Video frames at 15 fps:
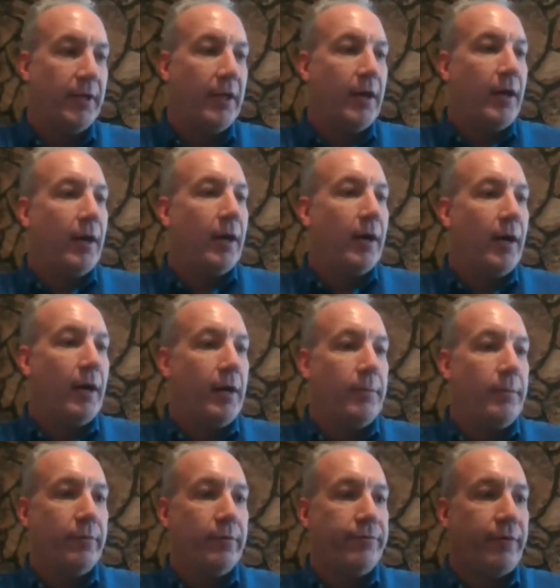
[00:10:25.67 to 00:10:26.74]
Um,
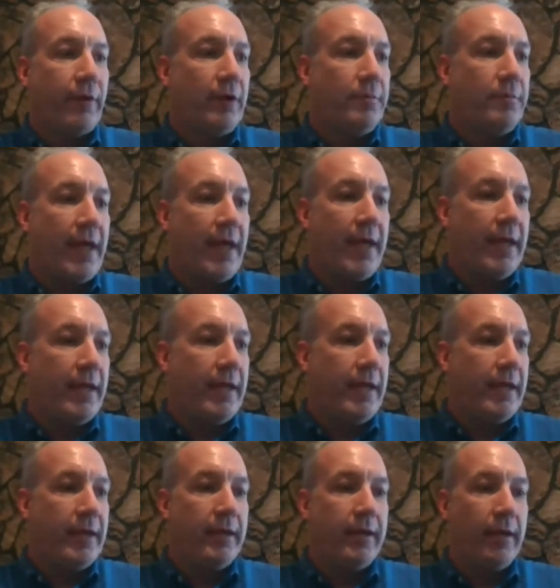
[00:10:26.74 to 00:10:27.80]
from a
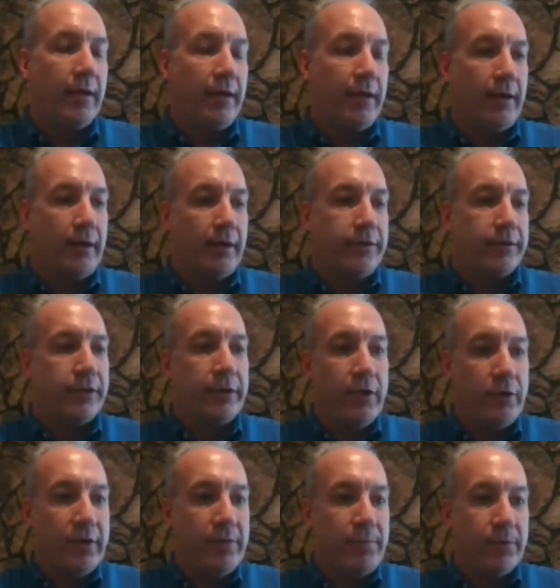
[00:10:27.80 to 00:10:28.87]
uh, security
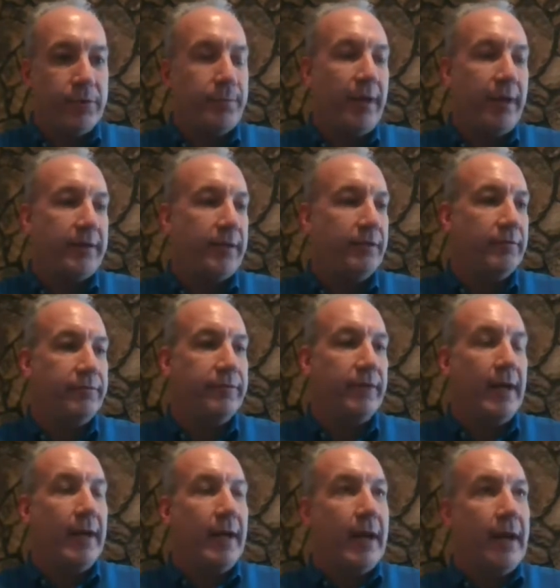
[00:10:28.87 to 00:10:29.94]
perspective,
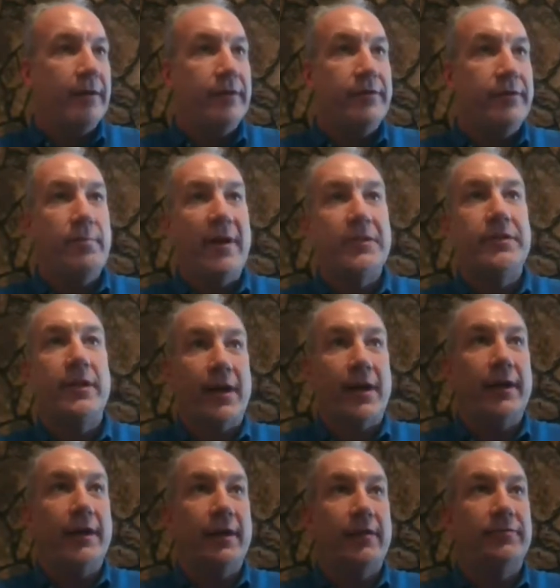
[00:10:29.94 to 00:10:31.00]
the best answer I
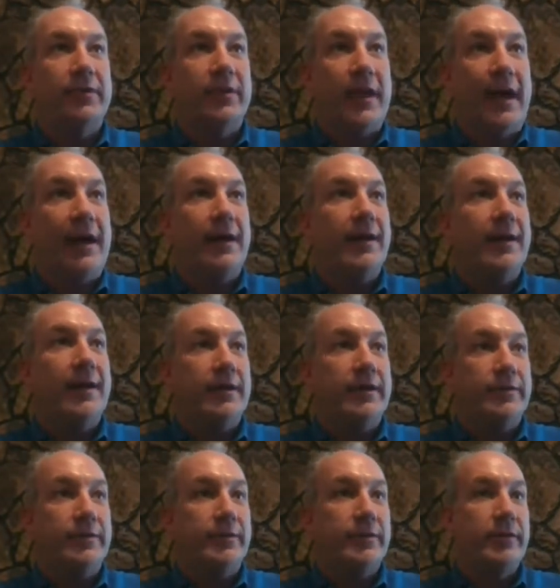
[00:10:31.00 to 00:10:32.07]
can give to that
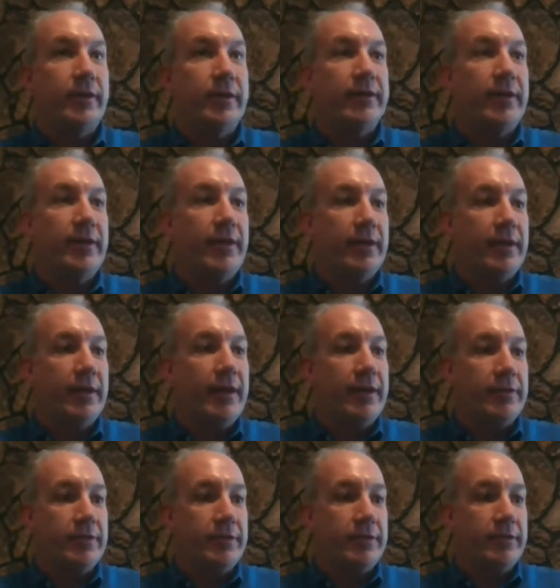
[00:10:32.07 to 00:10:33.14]
is the
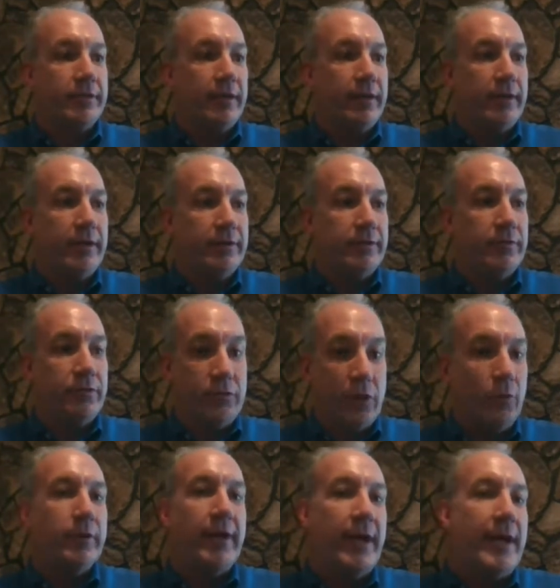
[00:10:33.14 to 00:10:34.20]
is is
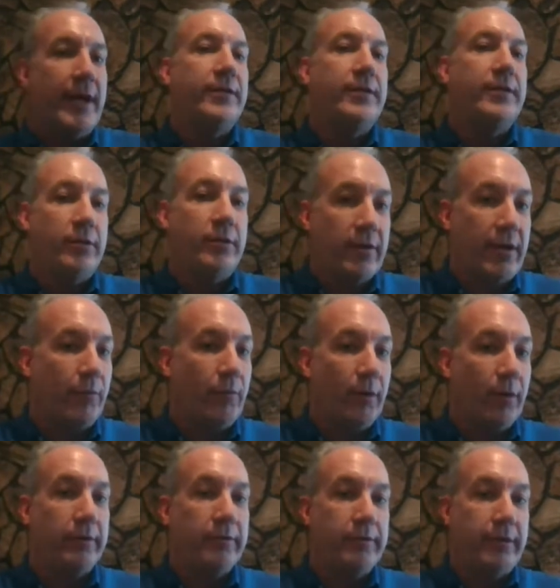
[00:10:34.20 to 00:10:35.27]
don't connect it to your
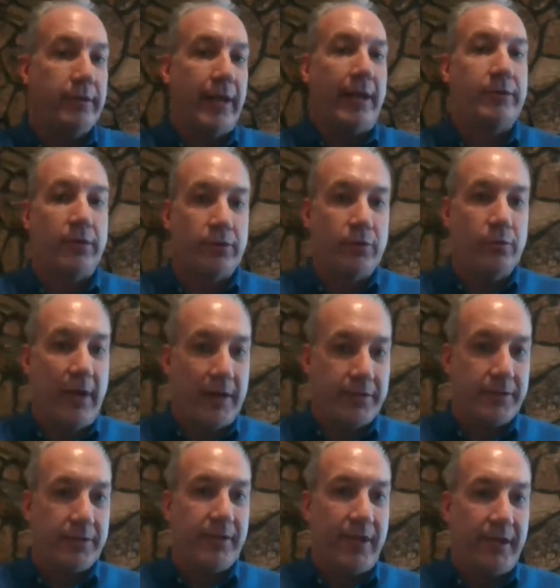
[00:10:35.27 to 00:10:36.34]
network connect our two
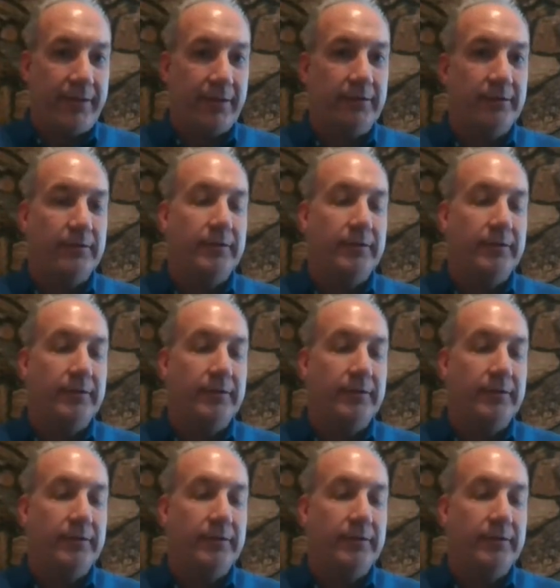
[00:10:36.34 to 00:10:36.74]
boxes together.